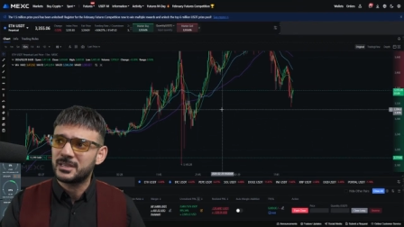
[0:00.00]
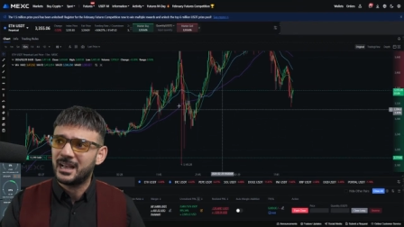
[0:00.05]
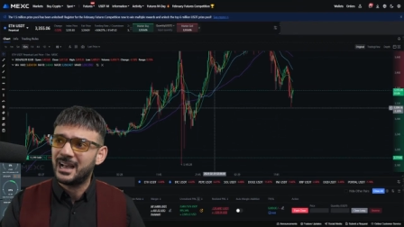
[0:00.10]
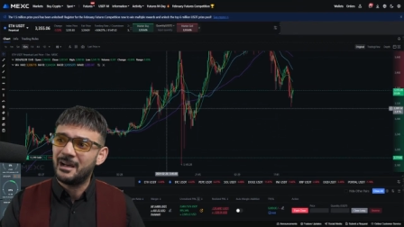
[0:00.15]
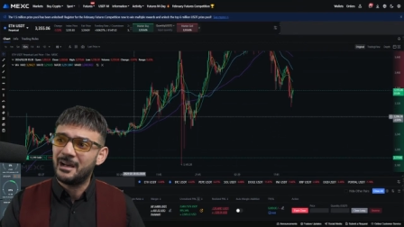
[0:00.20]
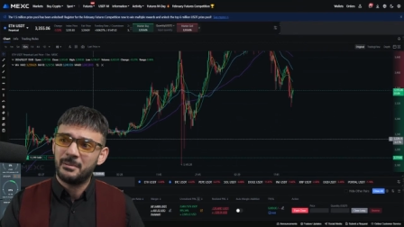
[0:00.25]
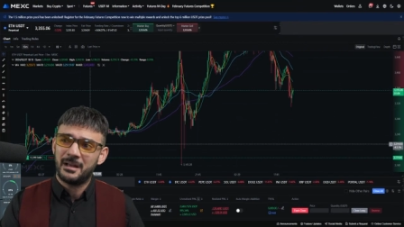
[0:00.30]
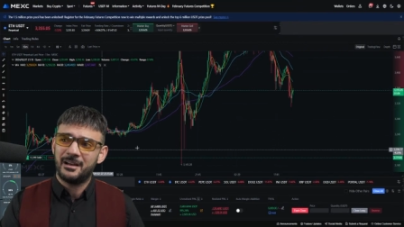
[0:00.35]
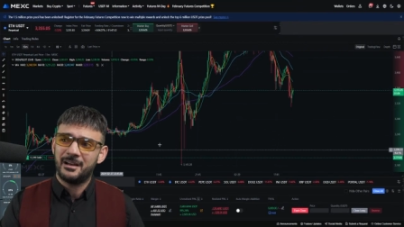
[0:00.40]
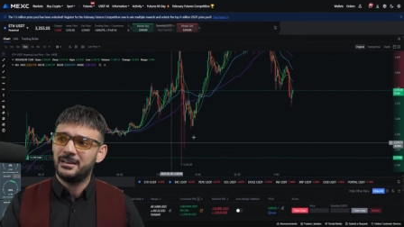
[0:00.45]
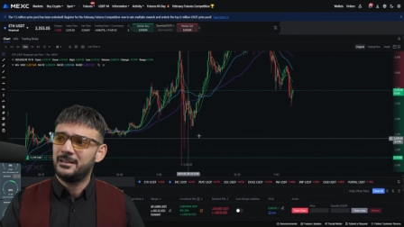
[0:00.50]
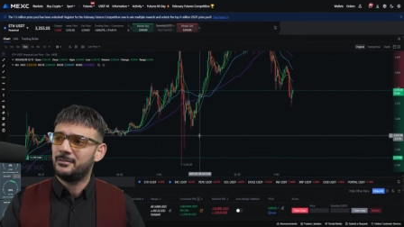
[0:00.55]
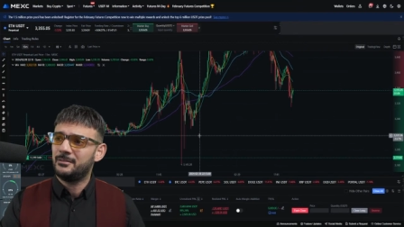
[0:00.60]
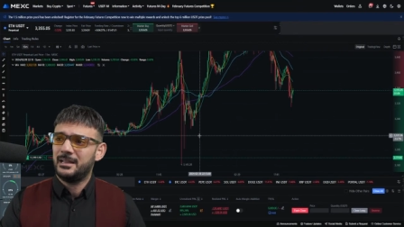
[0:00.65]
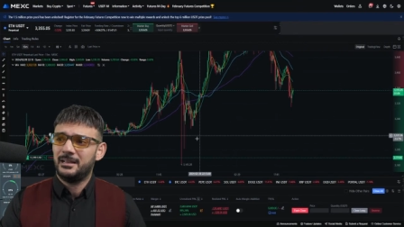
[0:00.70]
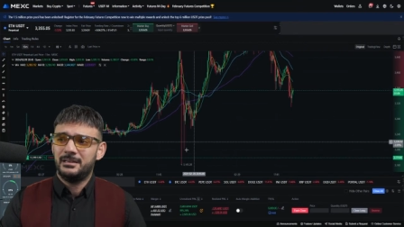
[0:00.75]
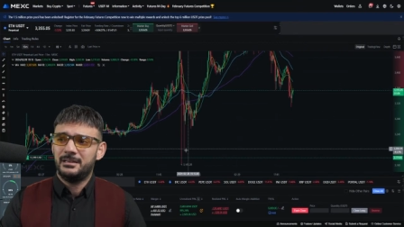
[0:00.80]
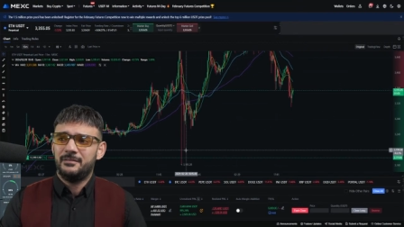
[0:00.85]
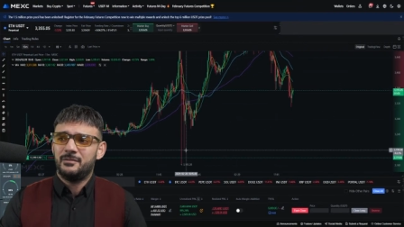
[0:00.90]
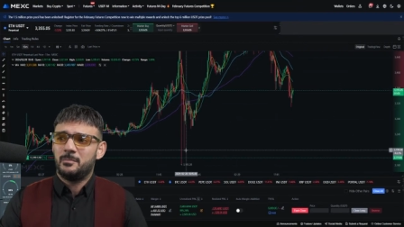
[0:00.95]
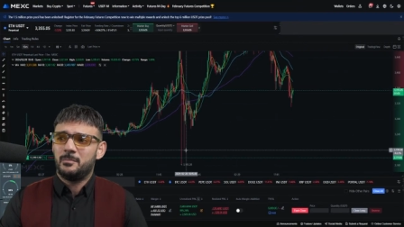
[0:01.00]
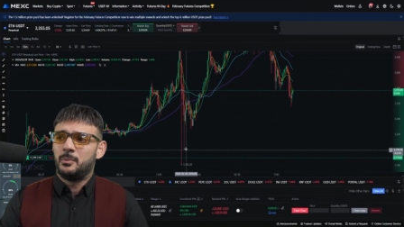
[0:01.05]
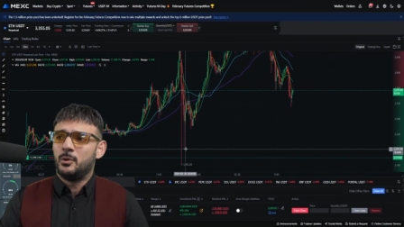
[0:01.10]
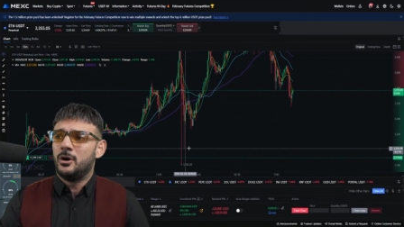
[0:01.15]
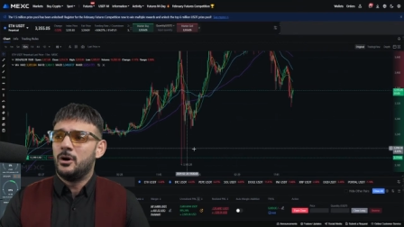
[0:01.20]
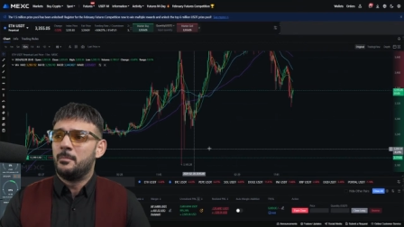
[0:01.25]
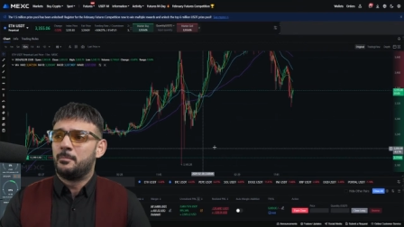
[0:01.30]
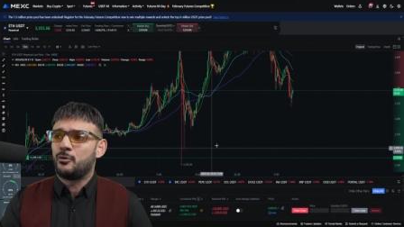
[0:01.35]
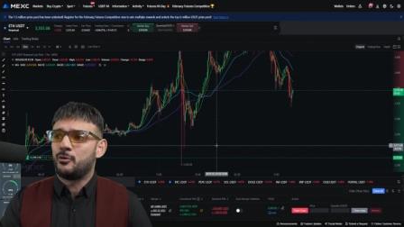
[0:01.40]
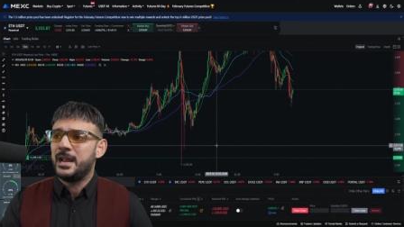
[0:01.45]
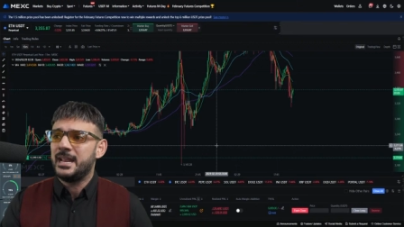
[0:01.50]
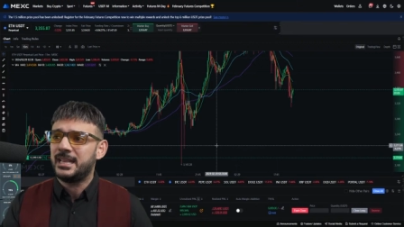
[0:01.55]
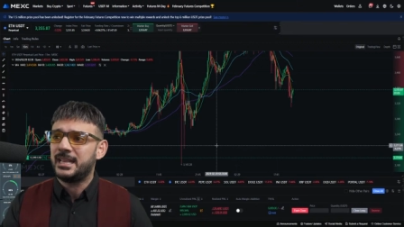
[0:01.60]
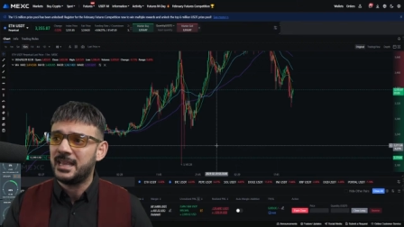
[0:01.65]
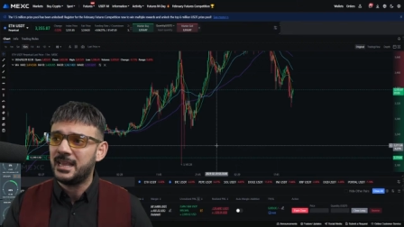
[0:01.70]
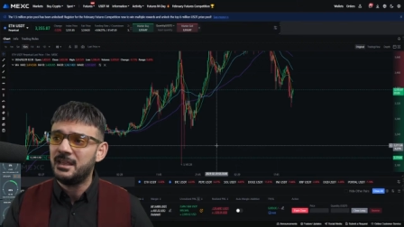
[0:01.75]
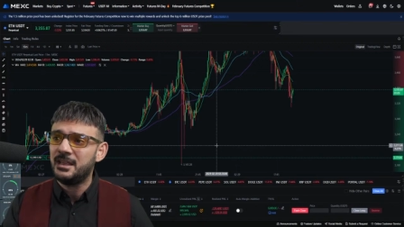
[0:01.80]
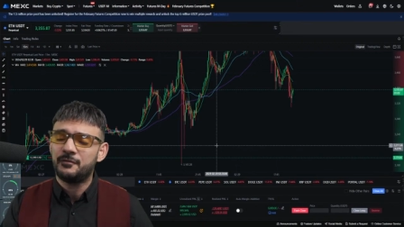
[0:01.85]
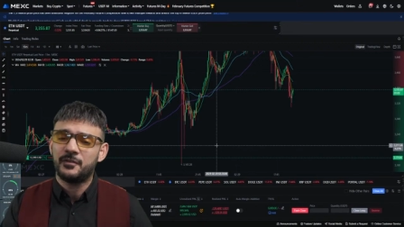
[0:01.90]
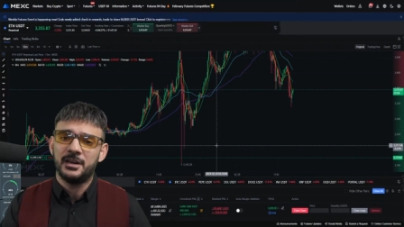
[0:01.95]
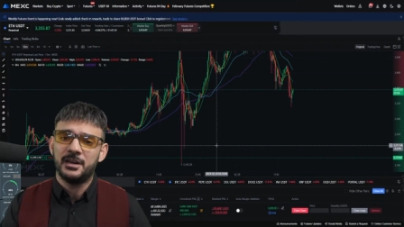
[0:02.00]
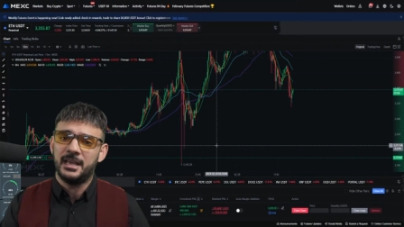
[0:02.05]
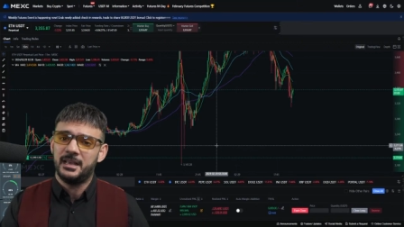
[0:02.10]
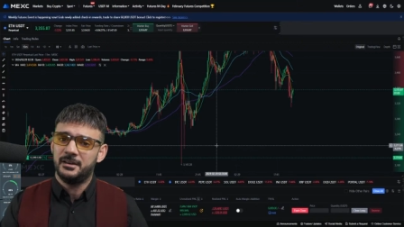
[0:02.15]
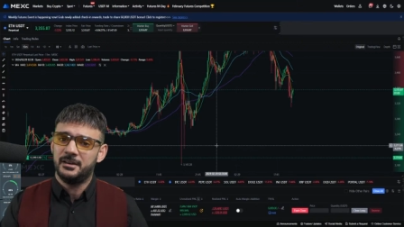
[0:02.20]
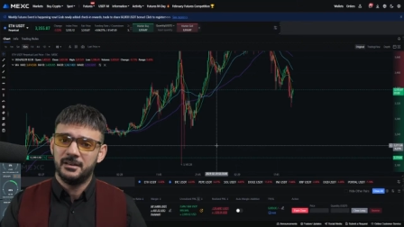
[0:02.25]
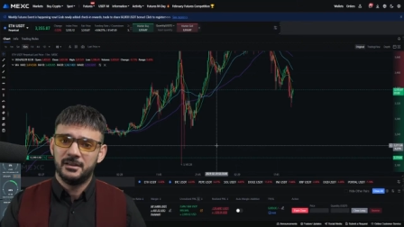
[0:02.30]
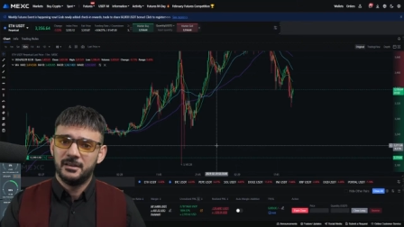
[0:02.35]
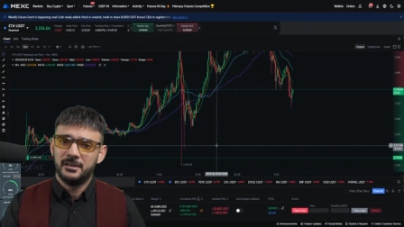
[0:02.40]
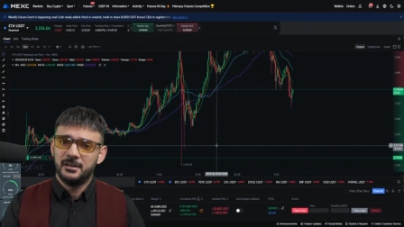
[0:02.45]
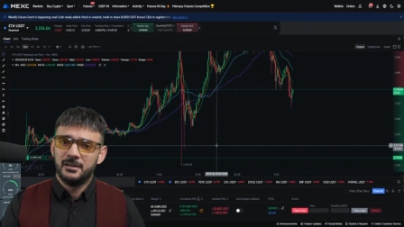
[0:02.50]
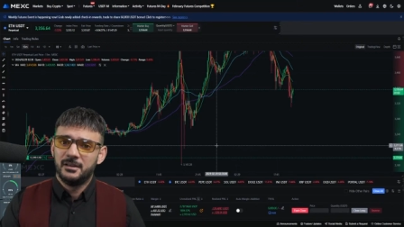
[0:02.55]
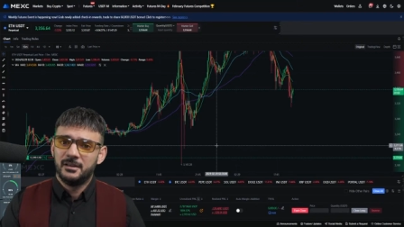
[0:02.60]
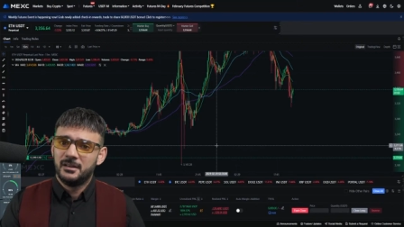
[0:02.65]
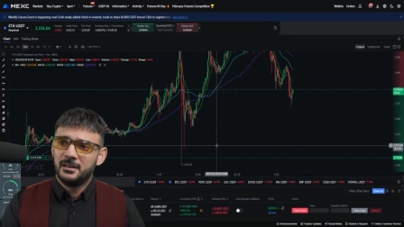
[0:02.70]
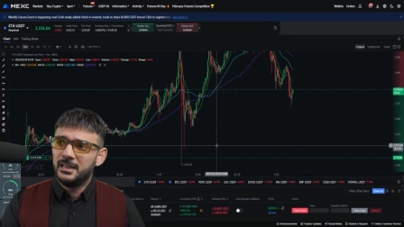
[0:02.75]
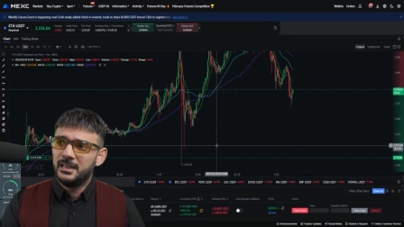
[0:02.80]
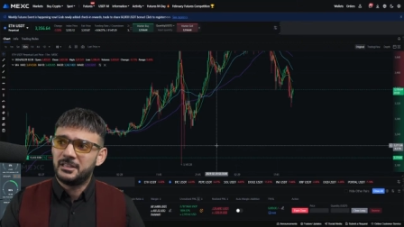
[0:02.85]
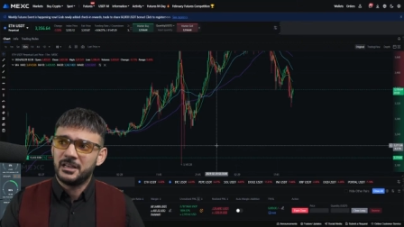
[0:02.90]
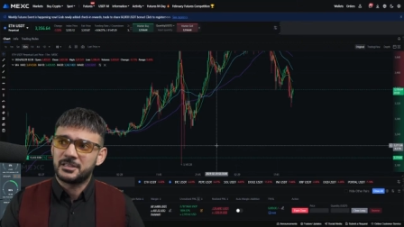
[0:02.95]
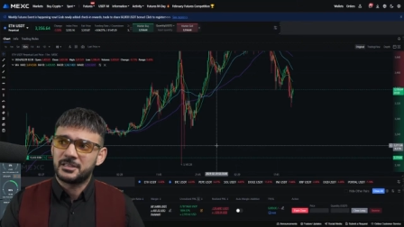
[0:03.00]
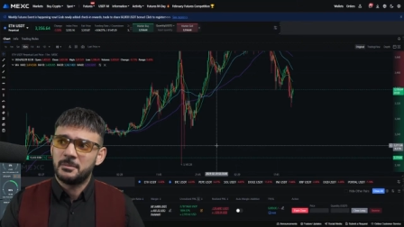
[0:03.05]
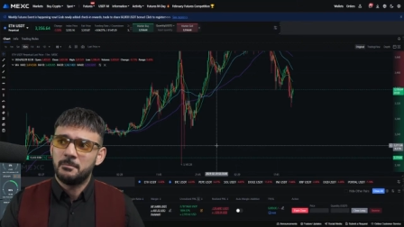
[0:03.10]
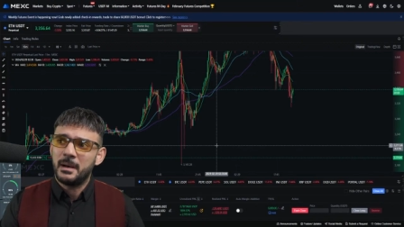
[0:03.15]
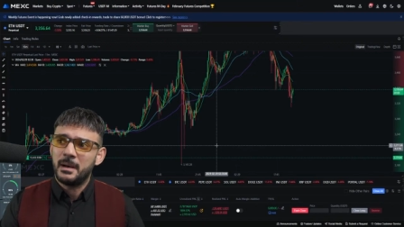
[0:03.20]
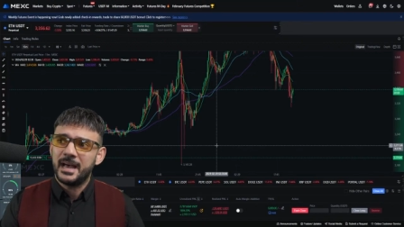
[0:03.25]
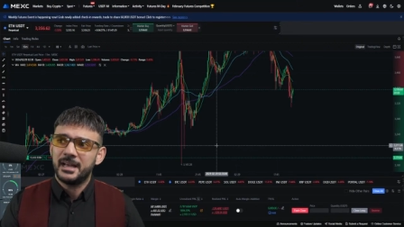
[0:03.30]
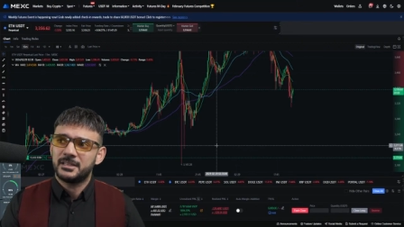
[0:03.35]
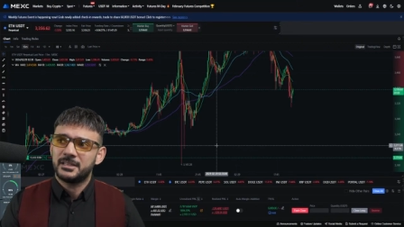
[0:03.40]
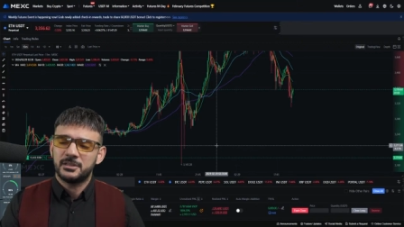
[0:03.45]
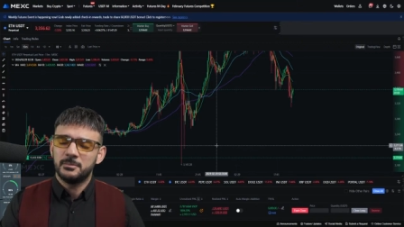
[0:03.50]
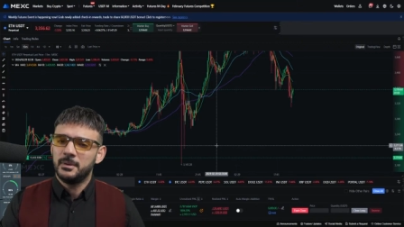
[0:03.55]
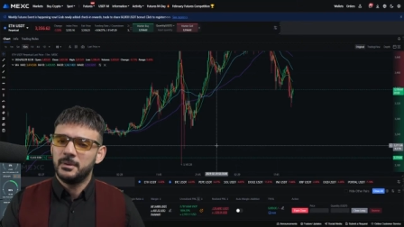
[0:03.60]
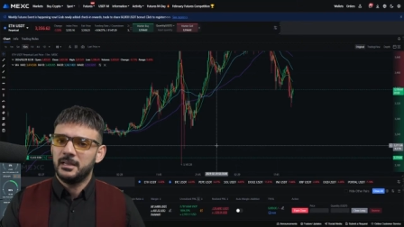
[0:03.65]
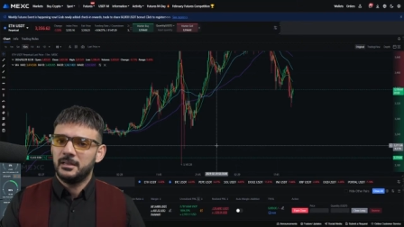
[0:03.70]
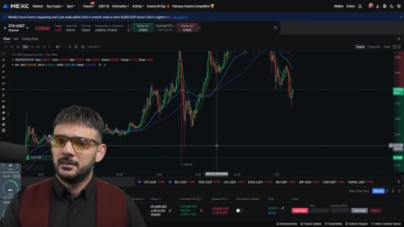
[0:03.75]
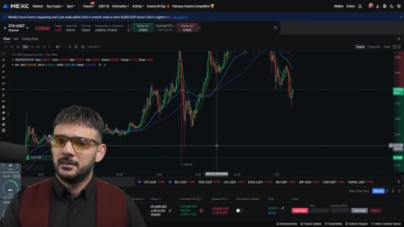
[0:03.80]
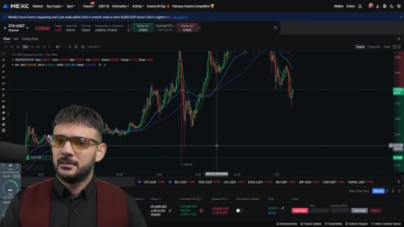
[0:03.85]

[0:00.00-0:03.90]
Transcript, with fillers: I'll, I'll, I'll even put a break even in. It doesn't matter to me.